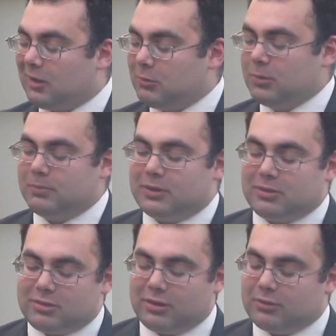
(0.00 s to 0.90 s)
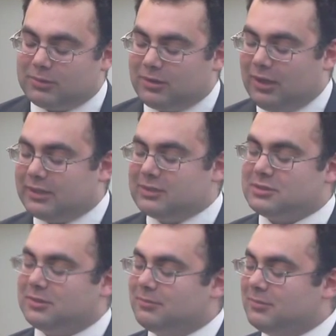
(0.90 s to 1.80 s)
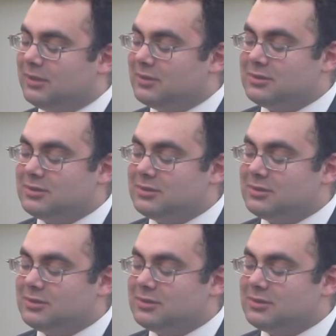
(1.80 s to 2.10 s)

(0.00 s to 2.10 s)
group concerned with autism that